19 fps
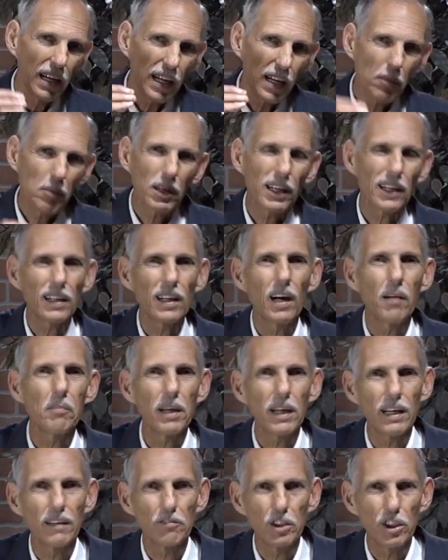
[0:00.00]
imminent
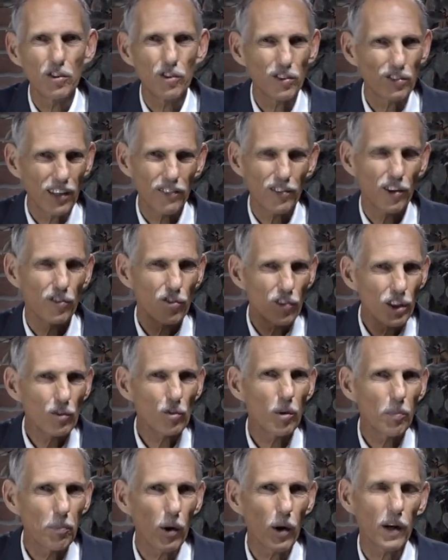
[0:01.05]
coming of Jesus as a
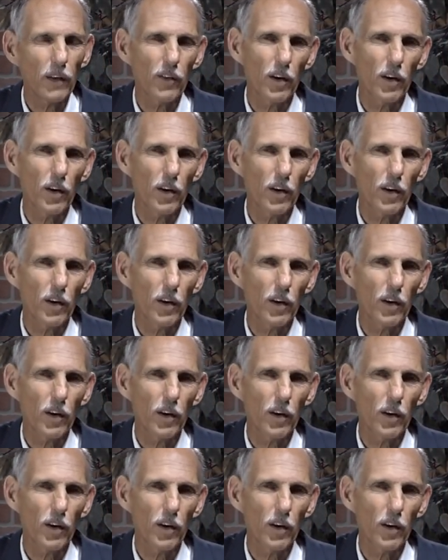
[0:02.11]
central part